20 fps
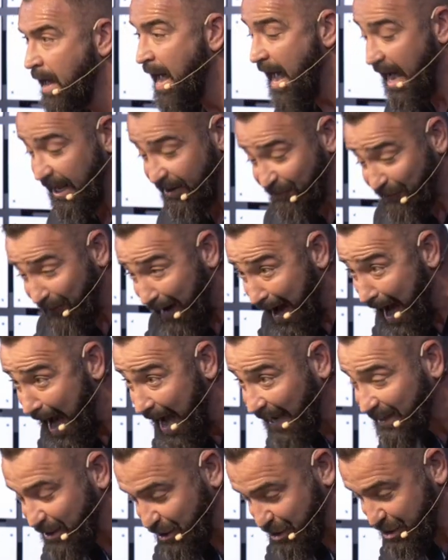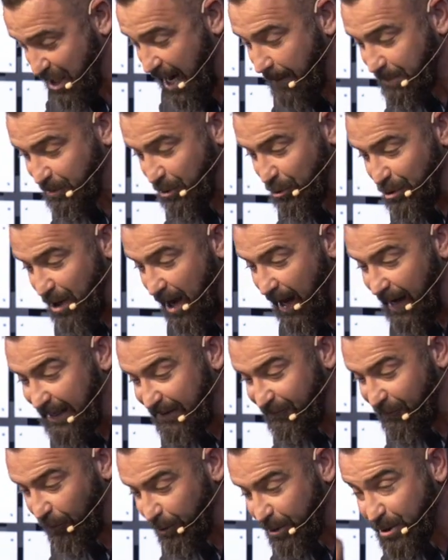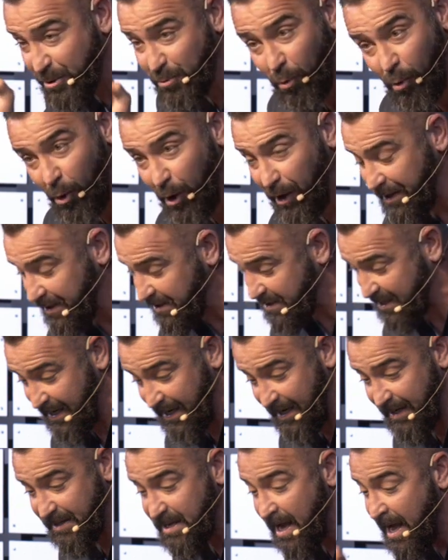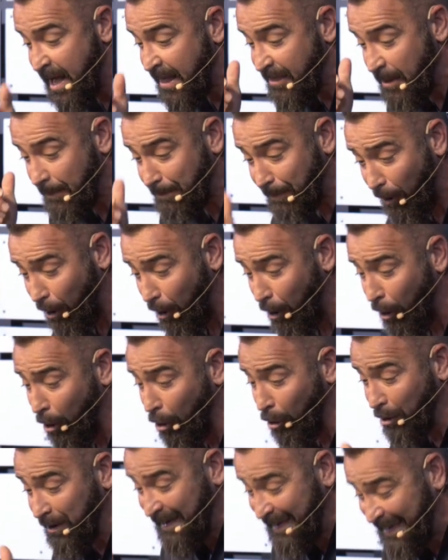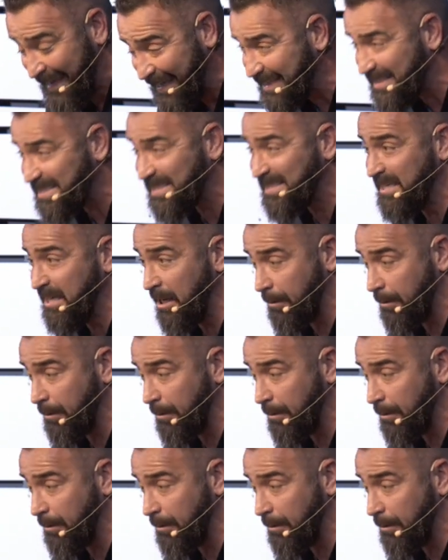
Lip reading: In fact, chapter 9, verse 1 says that Paul gets the